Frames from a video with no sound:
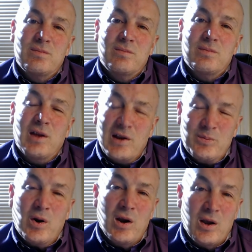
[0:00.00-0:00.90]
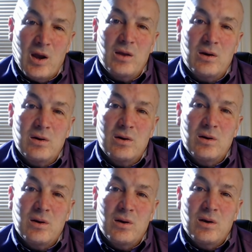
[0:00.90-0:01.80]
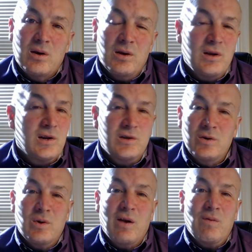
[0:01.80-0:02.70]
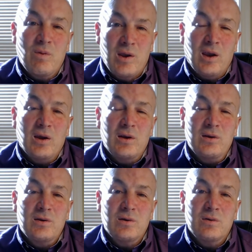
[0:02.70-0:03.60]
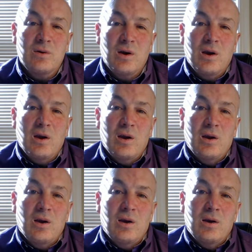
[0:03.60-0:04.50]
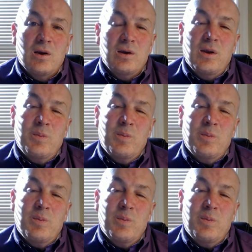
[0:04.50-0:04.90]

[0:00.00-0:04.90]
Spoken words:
Let us pray together and let us do whatever we can to keep